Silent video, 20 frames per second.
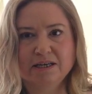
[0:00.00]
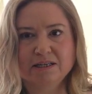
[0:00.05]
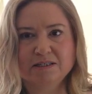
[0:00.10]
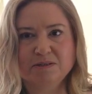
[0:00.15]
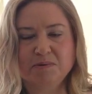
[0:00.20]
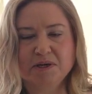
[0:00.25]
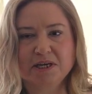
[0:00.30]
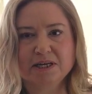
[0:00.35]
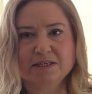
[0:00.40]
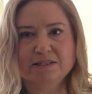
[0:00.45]

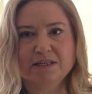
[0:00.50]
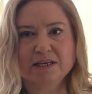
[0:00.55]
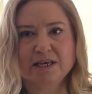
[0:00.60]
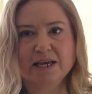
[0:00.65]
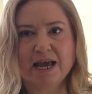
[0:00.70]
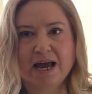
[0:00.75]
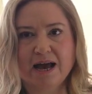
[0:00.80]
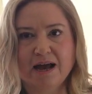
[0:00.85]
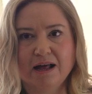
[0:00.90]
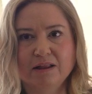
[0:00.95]
is because the
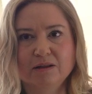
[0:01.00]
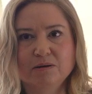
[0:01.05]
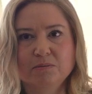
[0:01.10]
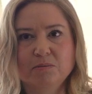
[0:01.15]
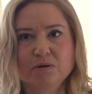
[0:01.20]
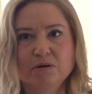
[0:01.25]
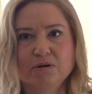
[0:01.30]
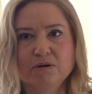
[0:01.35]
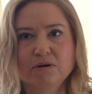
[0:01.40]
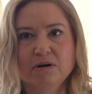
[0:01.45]

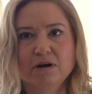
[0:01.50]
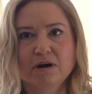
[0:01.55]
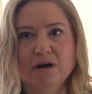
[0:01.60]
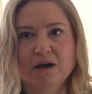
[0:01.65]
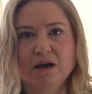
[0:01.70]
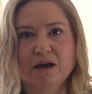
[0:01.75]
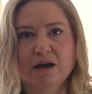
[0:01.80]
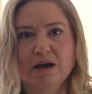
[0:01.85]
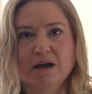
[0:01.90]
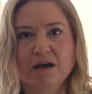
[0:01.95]
caliber
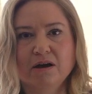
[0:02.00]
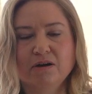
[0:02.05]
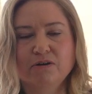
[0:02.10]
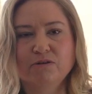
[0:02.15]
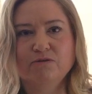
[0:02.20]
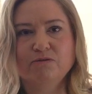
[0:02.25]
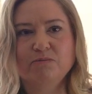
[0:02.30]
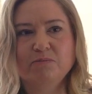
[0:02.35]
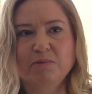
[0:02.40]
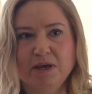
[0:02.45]

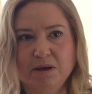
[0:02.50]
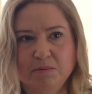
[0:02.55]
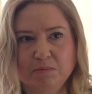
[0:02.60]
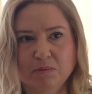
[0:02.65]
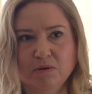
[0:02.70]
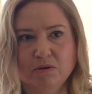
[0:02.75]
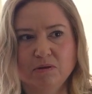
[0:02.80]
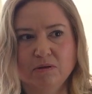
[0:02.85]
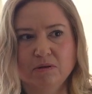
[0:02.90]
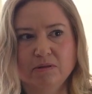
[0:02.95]
of
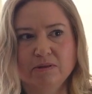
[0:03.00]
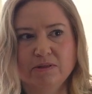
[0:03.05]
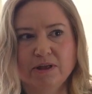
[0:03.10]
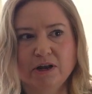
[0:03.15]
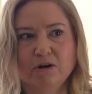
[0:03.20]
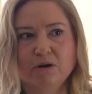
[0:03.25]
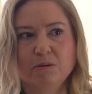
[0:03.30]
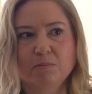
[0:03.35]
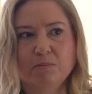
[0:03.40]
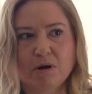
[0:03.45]
people
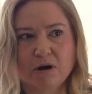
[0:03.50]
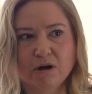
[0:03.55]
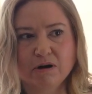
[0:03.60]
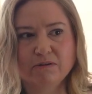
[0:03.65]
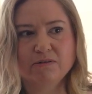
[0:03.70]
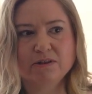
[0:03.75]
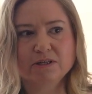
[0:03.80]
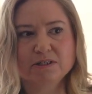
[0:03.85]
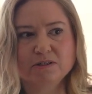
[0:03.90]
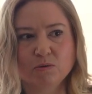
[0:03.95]
that are a
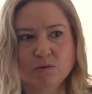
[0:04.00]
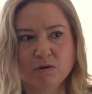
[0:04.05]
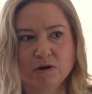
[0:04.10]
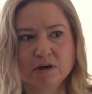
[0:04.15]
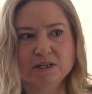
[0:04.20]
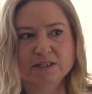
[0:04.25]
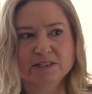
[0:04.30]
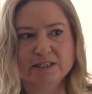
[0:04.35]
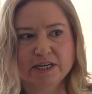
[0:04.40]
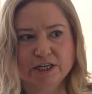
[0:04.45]
part of this
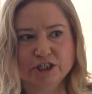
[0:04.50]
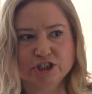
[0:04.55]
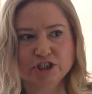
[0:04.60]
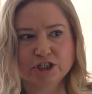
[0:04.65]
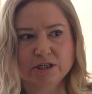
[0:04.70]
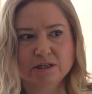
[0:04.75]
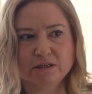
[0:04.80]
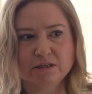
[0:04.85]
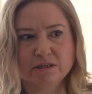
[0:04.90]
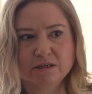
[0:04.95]

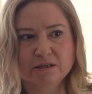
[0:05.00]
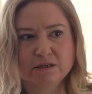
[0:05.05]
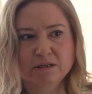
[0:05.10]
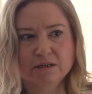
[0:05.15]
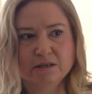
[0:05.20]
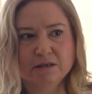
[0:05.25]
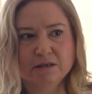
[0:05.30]
organization